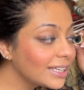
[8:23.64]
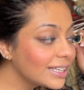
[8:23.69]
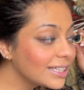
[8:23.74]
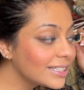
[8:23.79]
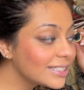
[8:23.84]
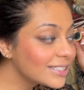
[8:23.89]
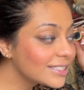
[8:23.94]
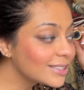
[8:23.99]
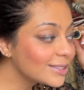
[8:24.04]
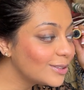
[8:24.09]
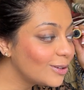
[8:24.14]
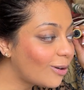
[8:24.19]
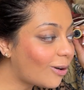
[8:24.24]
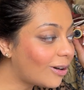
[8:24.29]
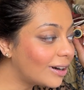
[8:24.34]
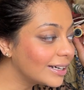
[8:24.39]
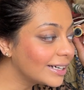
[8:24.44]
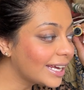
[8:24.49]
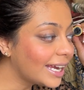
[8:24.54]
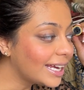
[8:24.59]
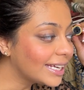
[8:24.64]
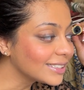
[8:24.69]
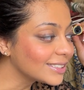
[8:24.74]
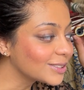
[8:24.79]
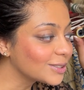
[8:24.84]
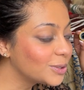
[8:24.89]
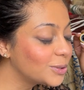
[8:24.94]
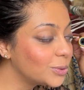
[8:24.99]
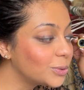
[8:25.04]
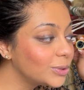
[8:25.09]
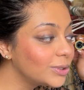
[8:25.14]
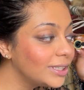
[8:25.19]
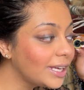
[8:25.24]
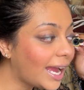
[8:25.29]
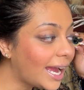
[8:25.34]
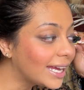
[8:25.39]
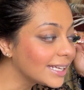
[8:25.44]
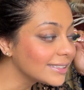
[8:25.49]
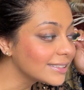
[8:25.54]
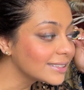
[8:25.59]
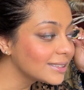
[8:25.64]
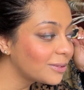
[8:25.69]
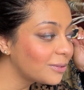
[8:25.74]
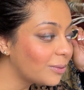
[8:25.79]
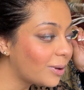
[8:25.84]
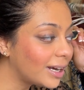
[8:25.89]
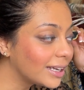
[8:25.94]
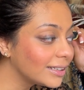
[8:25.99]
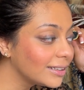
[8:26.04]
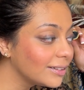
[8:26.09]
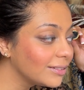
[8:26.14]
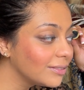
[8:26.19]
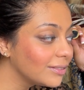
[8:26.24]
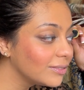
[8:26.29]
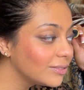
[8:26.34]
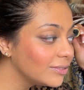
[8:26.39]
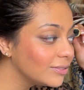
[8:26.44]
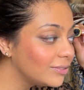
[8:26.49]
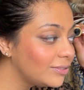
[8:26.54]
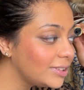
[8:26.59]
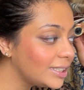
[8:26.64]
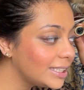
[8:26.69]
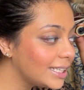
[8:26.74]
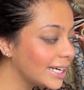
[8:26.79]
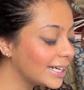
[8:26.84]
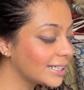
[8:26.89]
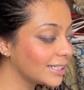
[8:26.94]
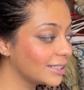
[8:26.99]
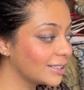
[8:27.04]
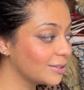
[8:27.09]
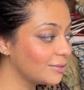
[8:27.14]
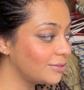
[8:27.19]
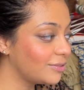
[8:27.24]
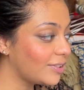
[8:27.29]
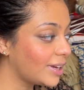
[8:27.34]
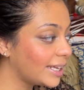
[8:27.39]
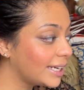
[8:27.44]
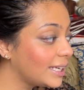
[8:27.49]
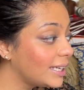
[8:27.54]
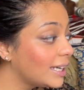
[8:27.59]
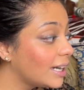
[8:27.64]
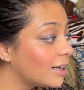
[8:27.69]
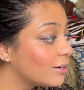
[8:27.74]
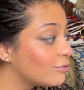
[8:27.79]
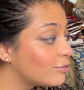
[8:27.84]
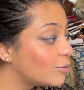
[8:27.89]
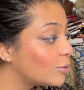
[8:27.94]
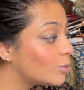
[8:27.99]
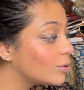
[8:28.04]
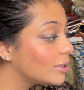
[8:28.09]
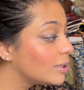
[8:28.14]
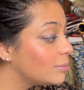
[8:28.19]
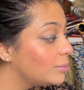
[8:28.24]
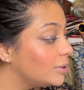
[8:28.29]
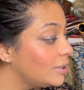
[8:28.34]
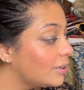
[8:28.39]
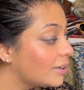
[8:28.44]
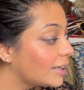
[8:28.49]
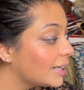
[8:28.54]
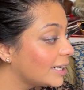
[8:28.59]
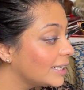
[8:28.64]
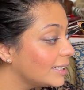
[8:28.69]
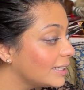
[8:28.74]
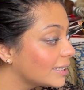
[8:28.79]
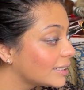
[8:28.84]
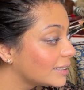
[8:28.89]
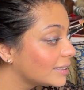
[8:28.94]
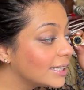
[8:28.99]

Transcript: is not as good as the one we get at a very affordable rate,